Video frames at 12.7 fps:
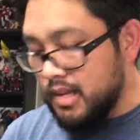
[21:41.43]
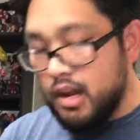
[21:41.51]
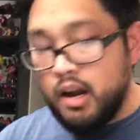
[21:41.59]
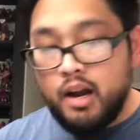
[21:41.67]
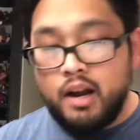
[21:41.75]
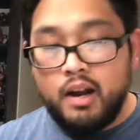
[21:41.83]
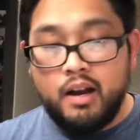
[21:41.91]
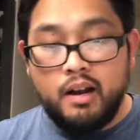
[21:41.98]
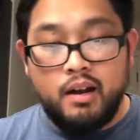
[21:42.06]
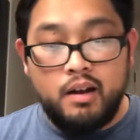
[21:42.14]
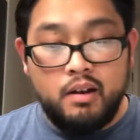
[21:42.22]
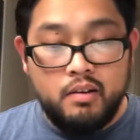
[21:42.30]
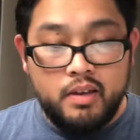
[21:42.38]

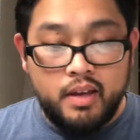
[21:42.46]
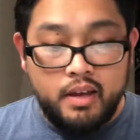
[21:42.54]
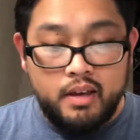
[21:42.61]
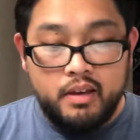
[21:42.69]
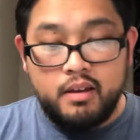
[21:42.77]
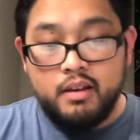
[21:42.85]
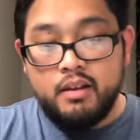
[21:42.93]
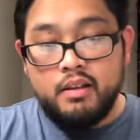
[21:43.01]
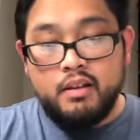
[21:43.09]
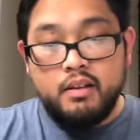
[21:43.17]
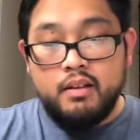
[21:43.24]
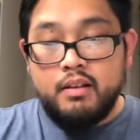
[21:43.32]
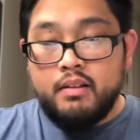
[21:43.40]
Ah, okay.
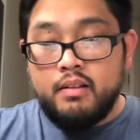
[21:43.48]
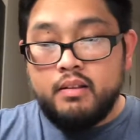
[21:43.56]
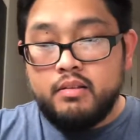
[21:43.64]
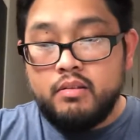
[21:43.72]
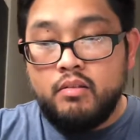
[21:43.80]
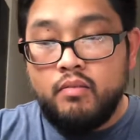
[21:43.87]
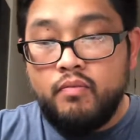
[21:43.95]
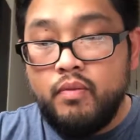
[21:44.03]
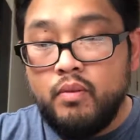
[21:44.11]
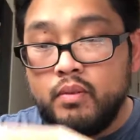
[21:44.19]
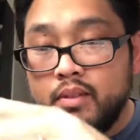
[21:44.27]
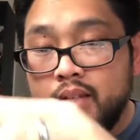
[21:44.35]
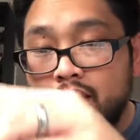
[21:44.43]
So you
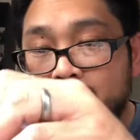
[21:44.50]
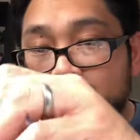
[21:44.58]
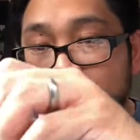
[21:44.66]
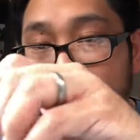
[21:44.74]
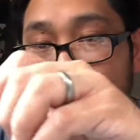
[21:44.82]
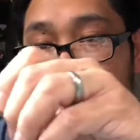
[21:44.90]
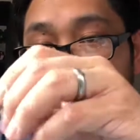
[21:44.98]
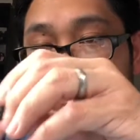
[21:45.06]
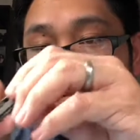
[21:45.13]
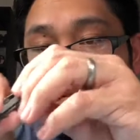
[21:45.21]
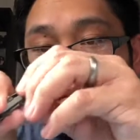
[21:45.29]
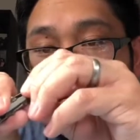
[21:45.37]
fold his hand down.